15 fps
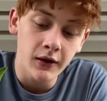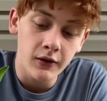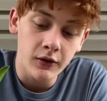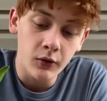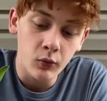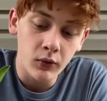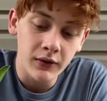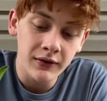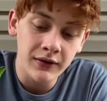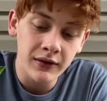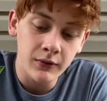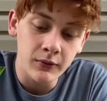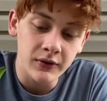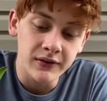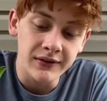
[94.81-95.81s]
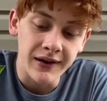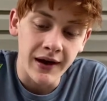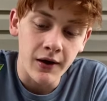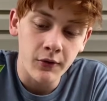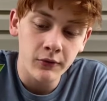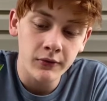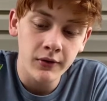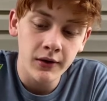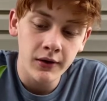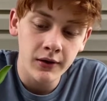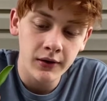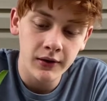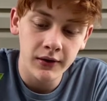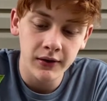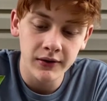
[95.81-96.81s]
The ones that were down
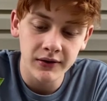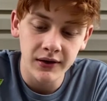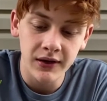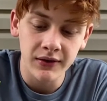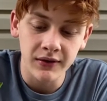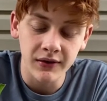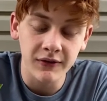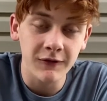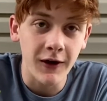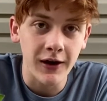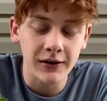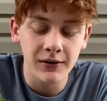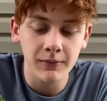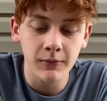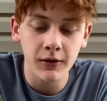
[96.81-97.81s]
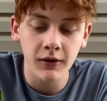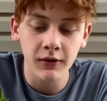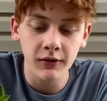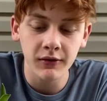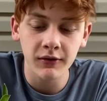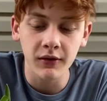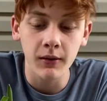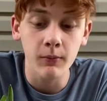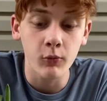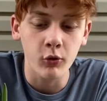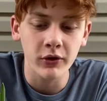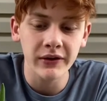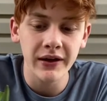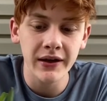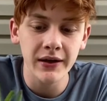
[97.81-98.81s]
in the sphagnum moss are more
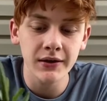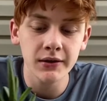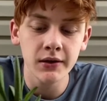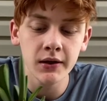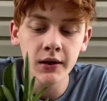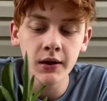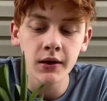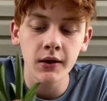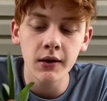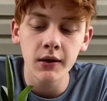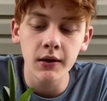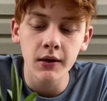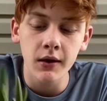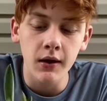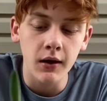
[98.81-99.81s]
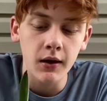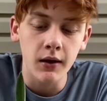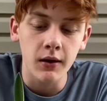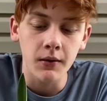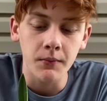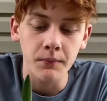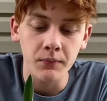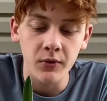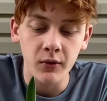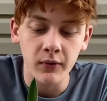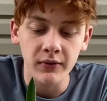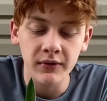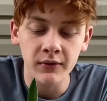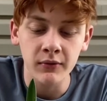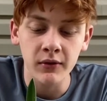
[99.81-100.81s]
dead. The
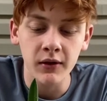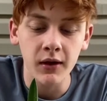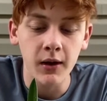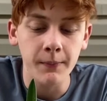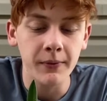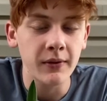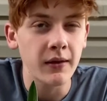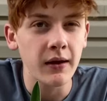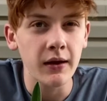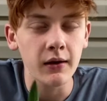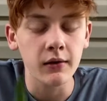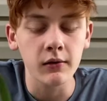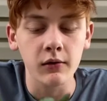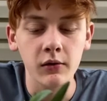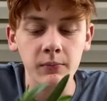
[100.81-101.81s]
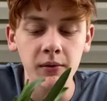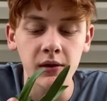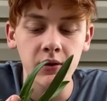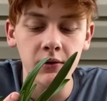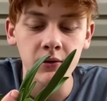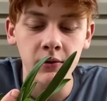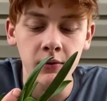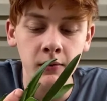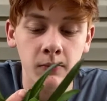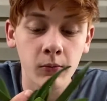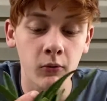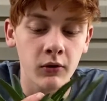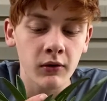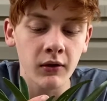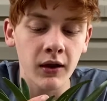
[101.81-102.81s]
ones that were up in the air a little bit
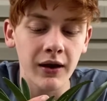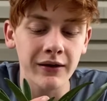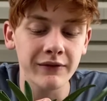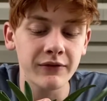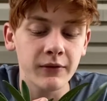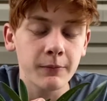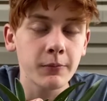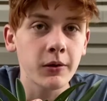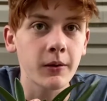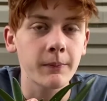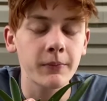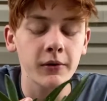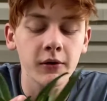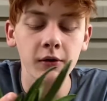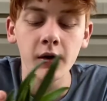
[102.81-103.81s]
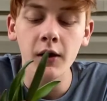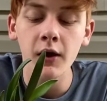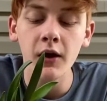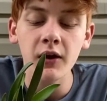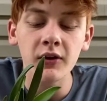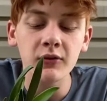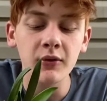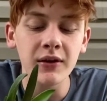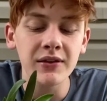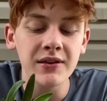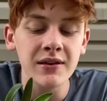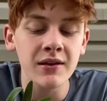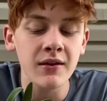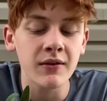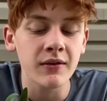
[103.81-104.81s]
more alive, they're plumper. So I
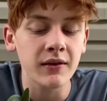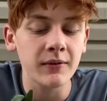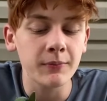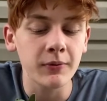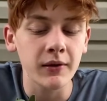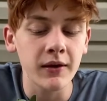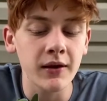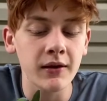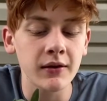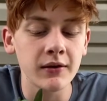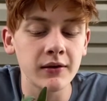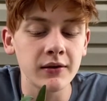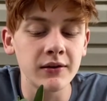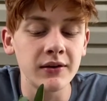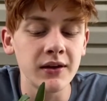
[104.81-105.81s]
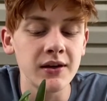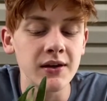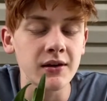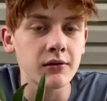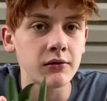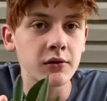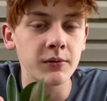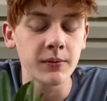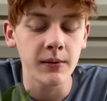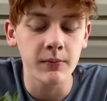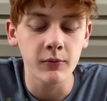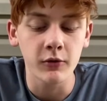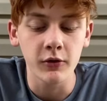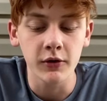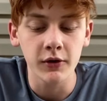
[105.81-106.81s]
think this plant did need a little bit
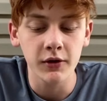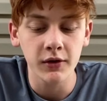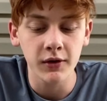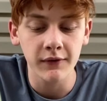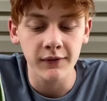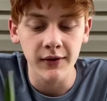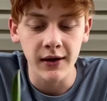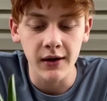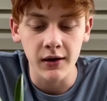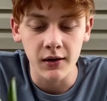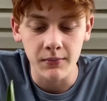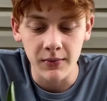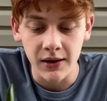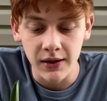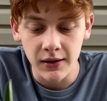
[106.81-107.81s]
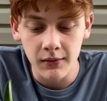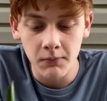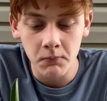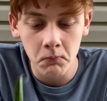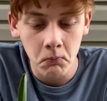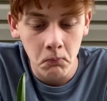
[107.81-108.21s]
more of an airy medium.